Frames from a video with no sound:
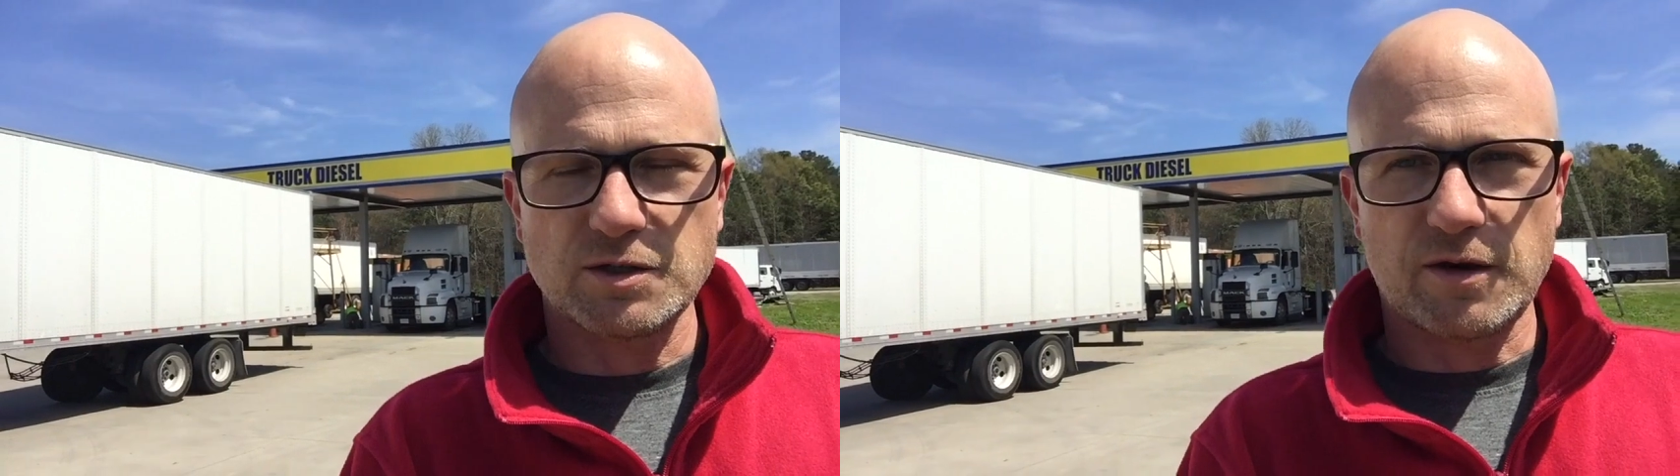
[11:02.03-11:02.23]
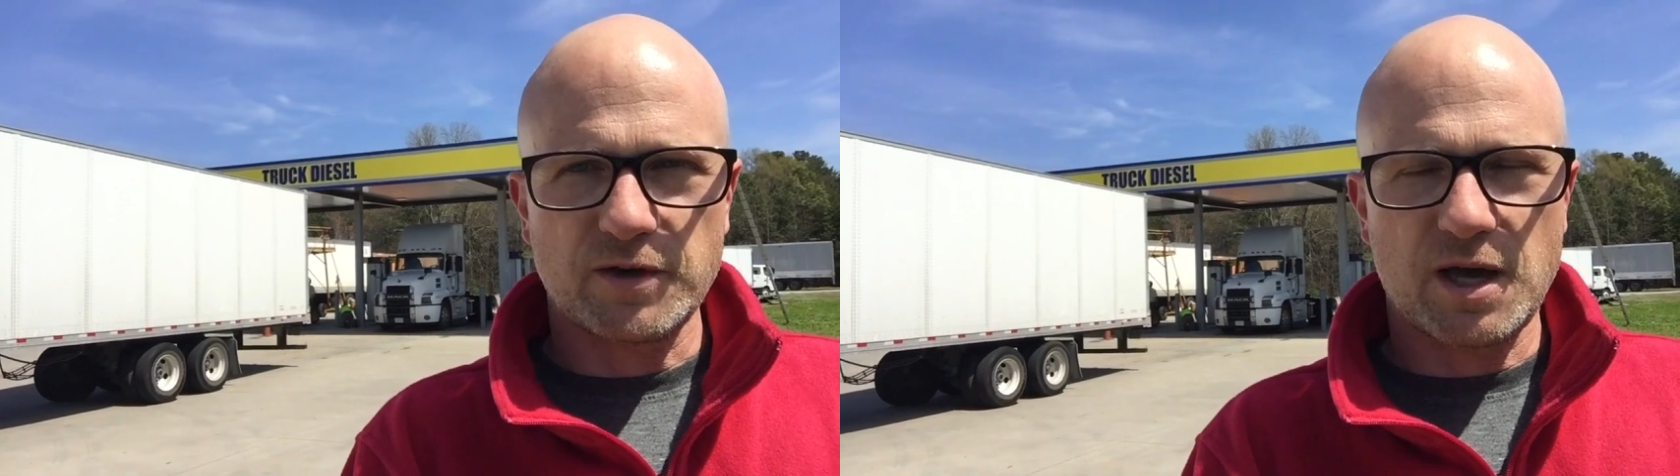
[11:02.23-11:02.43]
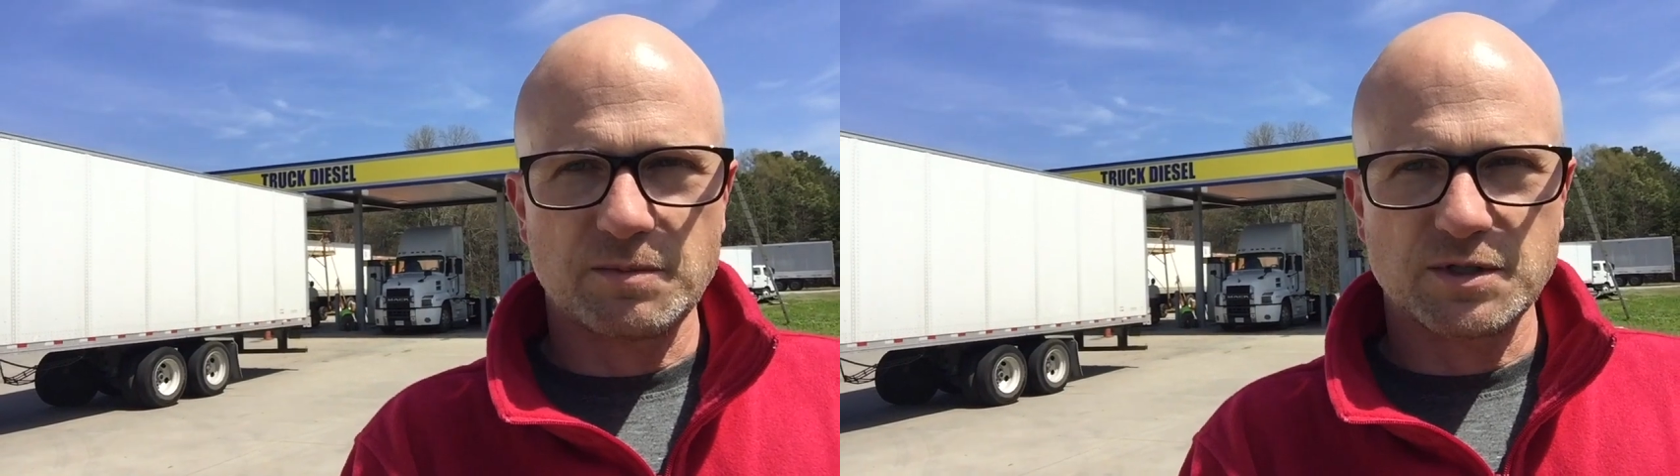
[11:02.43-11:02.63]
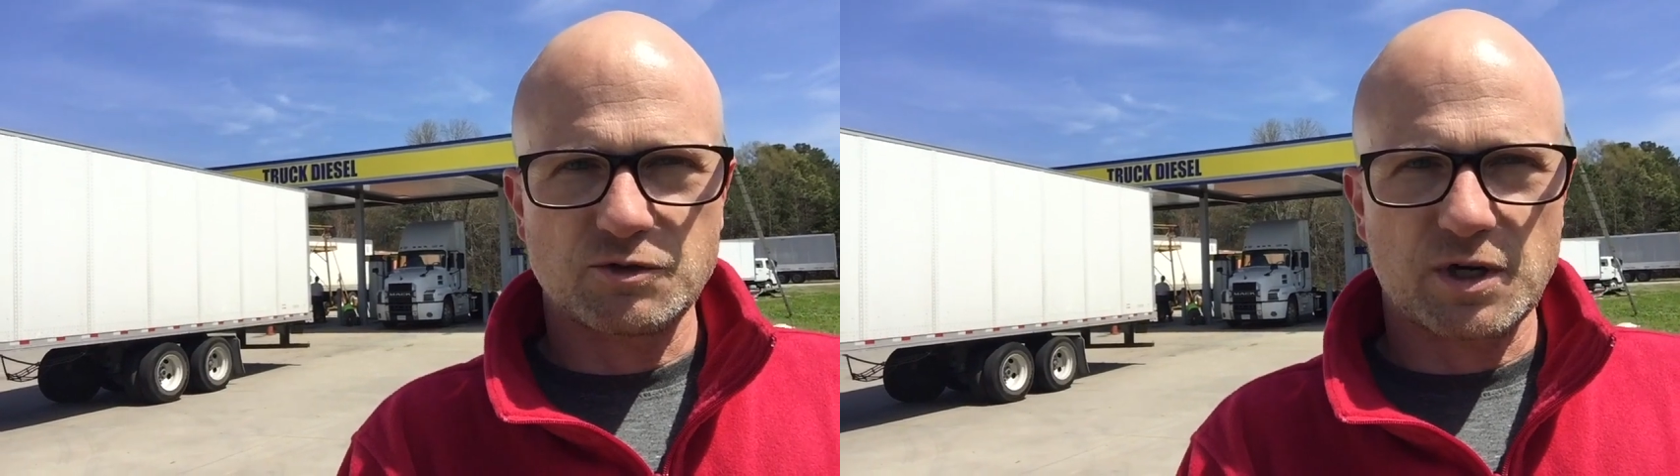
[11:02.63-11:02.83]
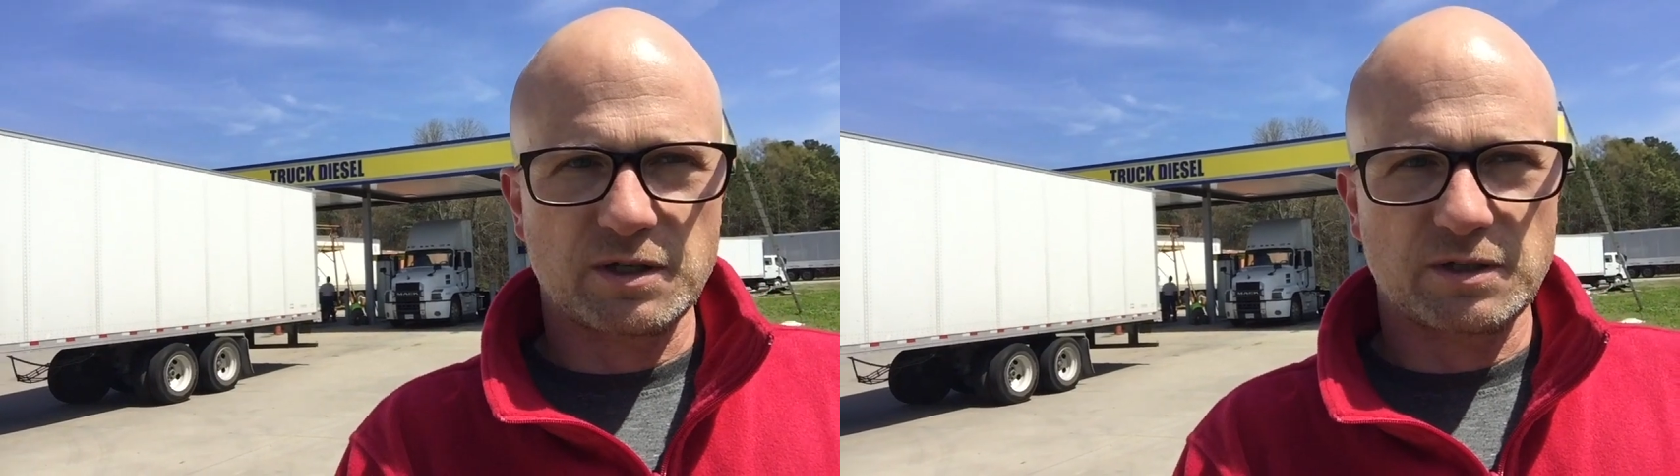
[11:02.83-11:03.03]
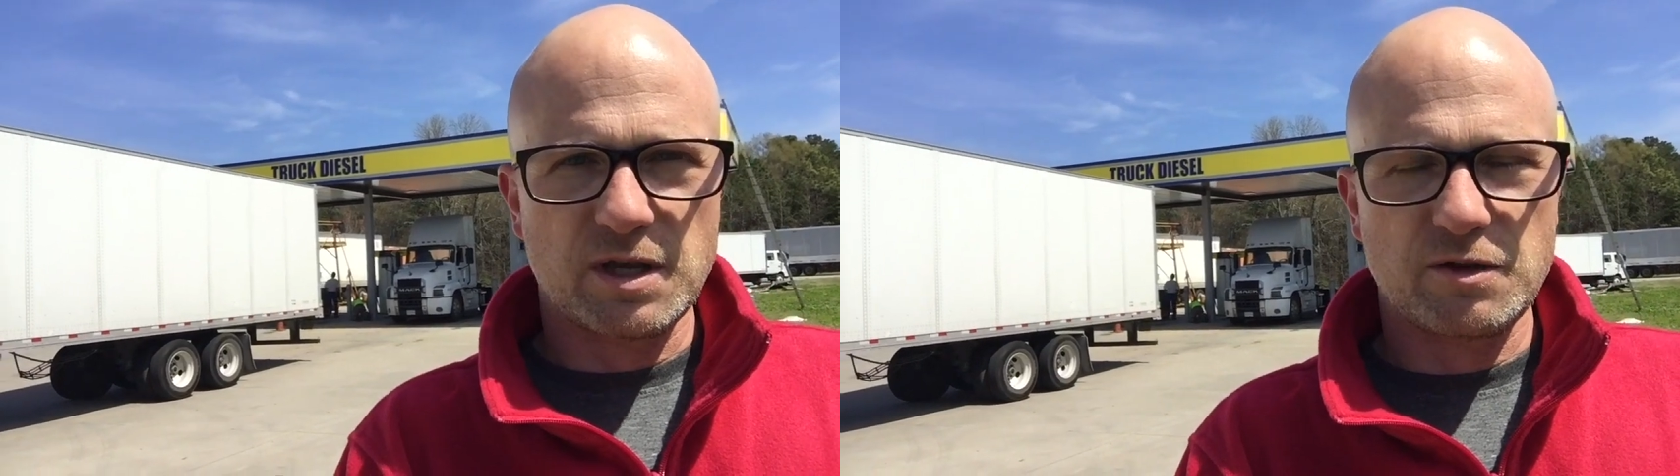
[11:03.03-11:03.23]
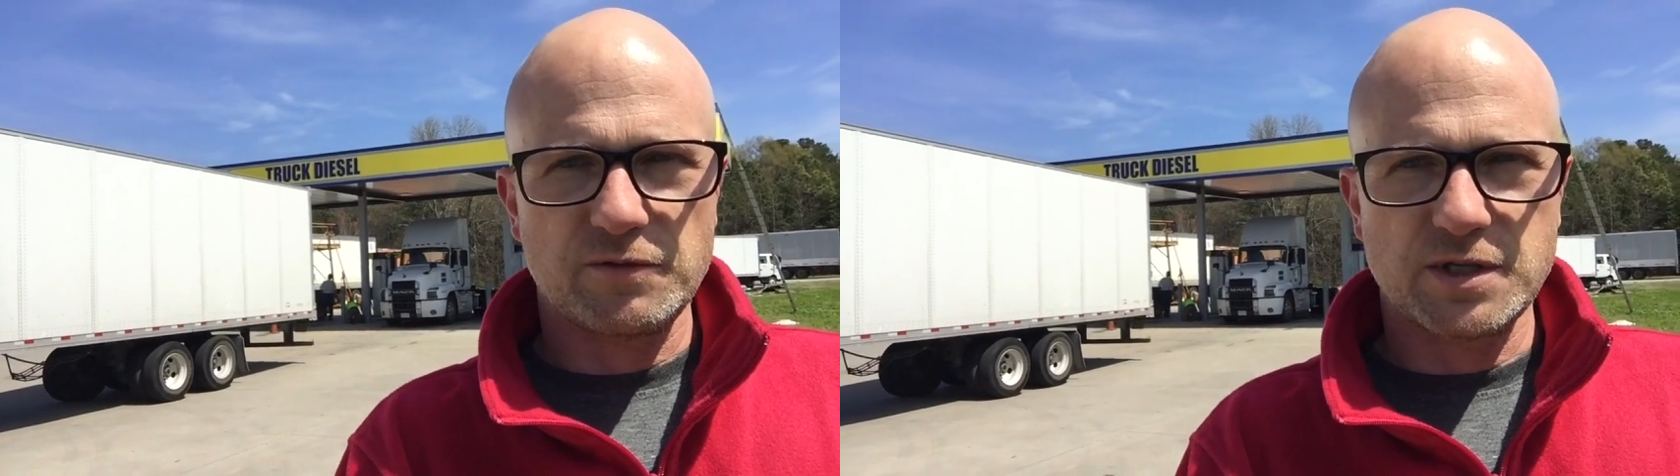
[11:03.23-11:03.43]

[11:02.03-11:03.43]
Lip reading: as often happens in trucking, and you've